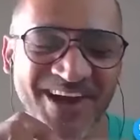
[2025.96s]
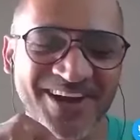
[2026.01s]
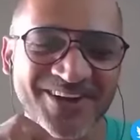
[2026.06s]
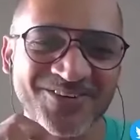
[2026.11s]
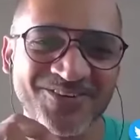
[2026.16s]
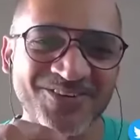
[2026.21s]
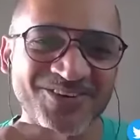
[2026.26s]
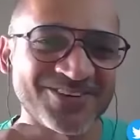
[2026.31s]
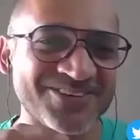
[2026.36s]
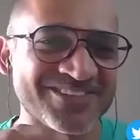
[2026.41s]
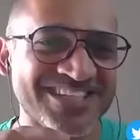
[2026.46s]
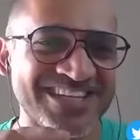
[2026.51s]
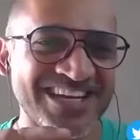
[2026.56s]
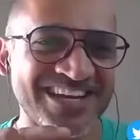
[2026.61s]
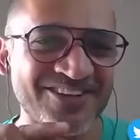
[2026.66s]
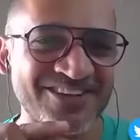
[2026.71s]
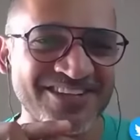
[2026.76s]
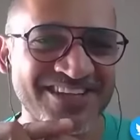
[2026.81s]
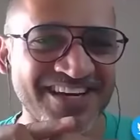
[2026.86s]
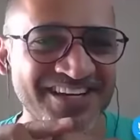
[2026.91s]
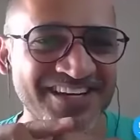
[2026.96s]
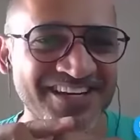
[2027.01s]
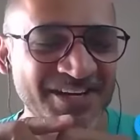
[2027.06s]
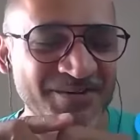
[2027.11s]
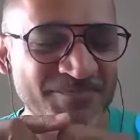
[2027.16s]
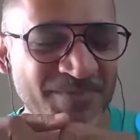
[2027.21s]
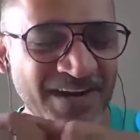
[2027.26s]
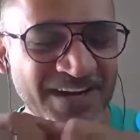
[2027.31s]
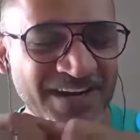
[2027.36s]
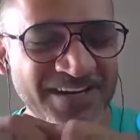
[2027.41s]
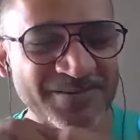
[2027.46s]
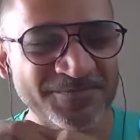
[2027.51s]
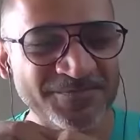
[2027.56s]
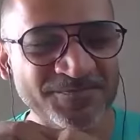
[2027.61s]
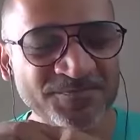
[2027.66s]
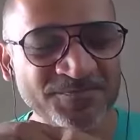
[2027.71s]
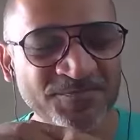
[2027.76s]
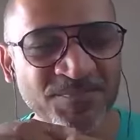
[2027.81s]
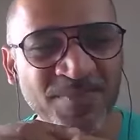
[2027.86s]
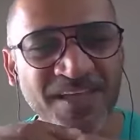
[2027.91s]
I don't want to steal your thunder, but
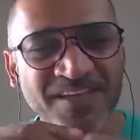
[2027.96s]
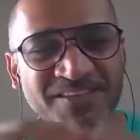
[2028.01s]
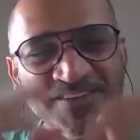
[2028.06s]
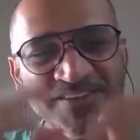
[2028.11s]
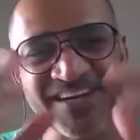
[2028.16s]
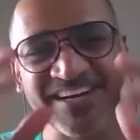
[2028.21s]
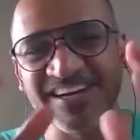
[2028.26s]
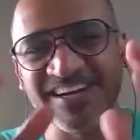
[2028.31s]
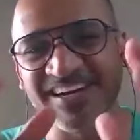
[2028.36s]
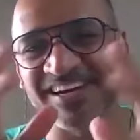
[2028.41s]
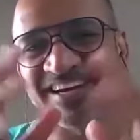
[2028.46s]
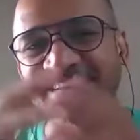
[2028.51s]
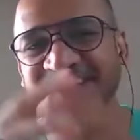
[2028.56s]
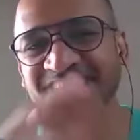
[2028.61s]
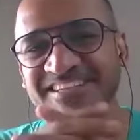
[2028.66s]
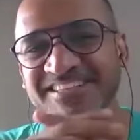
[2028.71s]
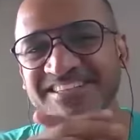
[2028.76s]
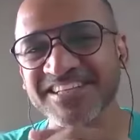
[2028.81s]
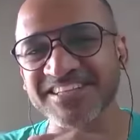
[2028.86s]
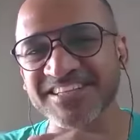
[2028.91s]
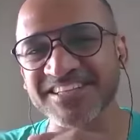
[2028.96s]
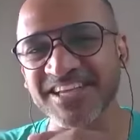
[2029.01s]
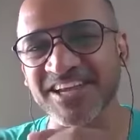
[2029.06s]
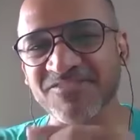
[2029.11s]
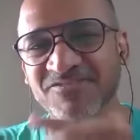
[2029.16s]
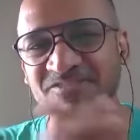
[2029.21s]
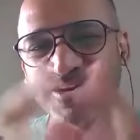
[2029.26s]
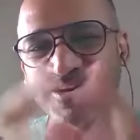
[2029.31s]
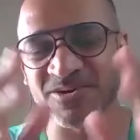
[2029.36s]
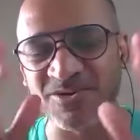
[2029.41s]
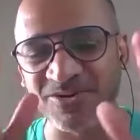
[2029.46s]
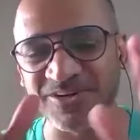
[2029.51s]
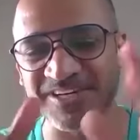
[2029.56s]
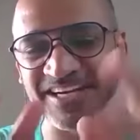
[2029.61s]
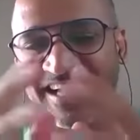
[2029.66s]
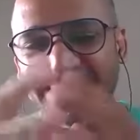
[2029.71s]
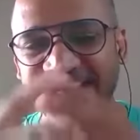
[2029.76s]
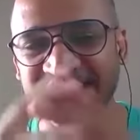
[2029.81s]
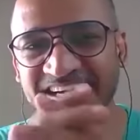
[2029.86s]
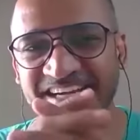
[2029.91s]
we did an interesting thing and we looked
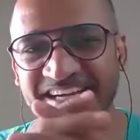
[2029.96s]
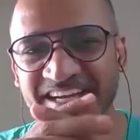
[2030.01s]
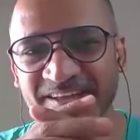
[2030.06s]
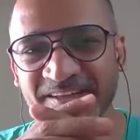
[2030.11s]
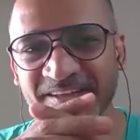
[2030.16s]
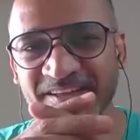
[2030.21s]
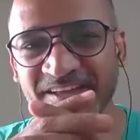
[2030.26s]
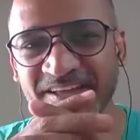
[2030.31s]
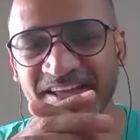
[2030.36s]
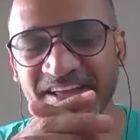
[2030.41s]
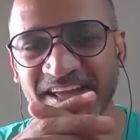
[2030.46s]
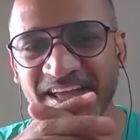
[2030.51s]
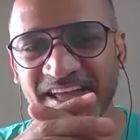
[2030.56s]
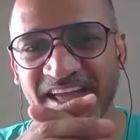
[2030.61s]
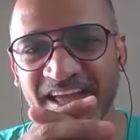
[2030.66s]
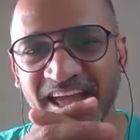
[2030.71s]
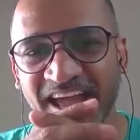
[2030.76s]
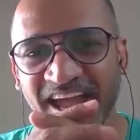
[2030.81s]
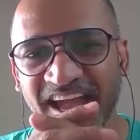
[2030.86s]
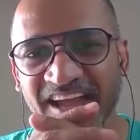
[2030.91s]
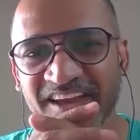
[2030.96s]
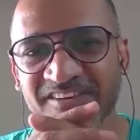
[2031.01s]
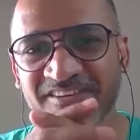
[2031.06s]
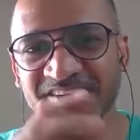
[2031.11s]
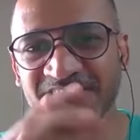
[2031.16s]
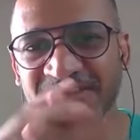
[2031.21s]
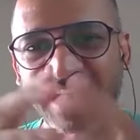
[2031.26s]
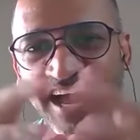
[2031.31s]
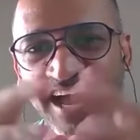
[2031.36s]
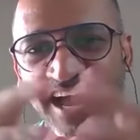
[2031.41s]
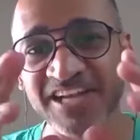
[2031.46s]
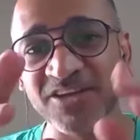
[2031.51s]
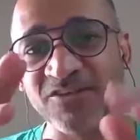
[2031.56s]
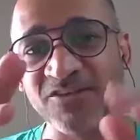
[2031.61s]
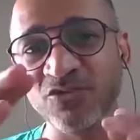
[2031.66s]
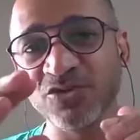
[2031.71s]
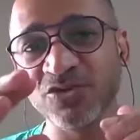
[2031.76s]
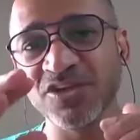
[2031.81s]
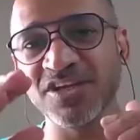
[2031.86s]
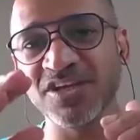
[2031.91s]
at data. And I'll give
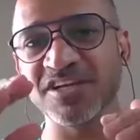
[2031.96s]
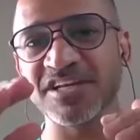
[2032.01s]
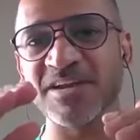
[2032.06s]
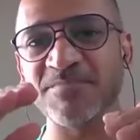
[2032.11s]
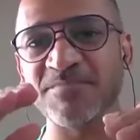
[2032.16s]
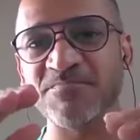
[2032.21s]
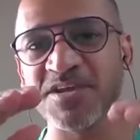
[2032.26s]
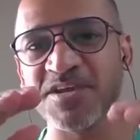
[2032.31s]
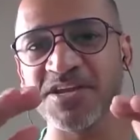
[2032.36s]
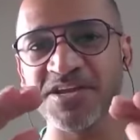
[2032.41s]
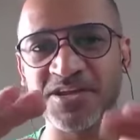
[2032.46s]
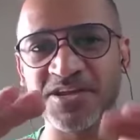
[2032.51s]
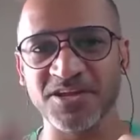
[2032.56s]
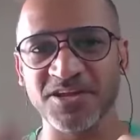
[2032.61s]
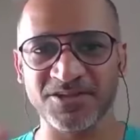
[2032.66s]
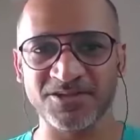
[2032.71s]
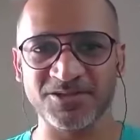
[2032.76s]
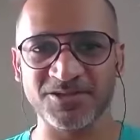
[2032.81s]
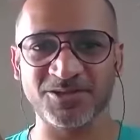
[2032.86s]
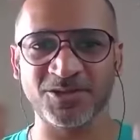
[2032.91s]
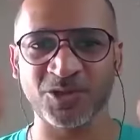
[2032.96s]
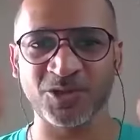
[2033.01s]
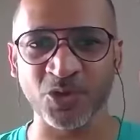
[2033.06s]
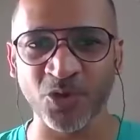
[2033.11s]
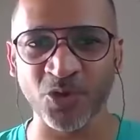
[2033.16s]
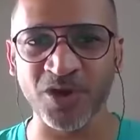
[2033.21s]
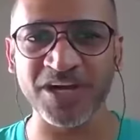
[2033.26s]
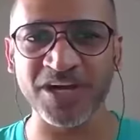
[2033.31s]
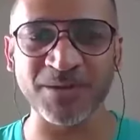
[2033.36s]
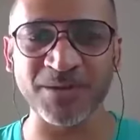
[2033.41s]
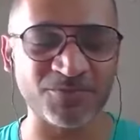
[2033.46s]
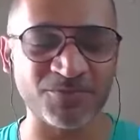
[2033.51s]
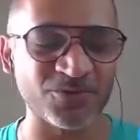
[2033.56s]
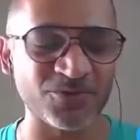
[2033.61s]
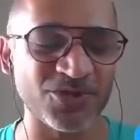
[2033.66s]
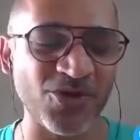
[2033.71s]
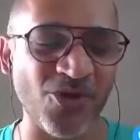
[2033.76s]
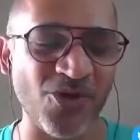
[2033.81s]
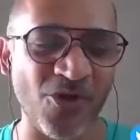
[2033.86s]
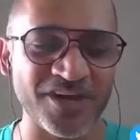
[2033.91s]
you let me throw it up to
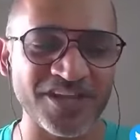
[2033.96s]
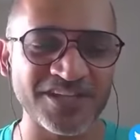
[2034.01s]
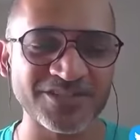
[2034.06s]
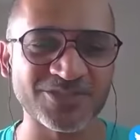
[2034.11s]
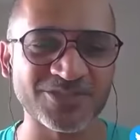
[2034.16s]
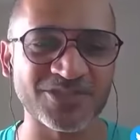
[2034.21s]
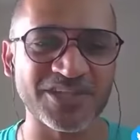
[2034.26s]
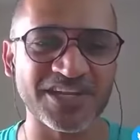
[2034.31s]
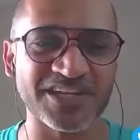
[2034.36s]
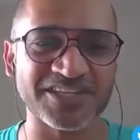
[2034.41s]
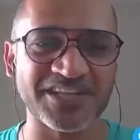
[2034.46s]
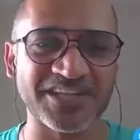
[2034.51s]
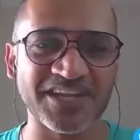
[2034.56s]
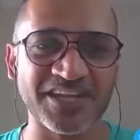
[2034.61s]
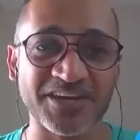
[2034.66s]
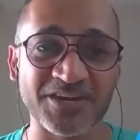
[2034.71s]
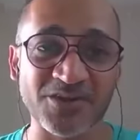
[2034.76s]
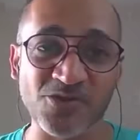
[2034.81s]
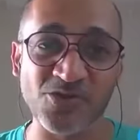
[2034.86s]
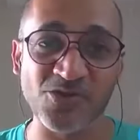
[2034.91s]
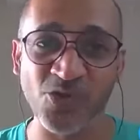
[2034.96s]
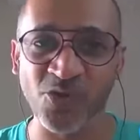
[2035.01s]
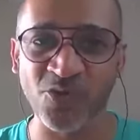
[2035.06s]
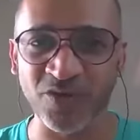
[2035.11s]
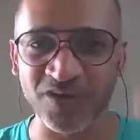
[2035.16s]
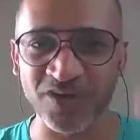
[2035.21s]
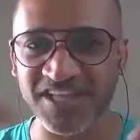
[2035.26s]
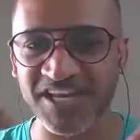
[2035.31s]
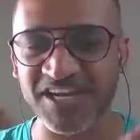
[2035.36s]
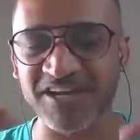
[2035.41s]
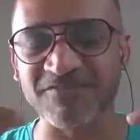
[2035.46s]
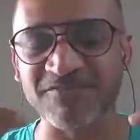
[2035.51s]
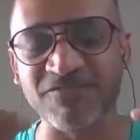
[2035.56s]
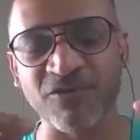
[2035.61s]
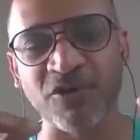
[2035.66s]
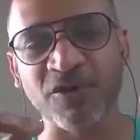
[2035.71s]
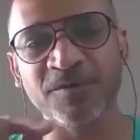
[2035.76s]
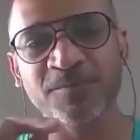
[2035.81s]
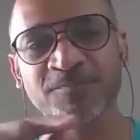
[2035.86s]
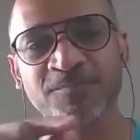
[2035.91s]
the audience so that they know what they're in
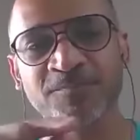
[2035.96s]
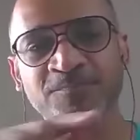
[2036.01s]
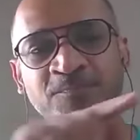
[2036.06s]
for.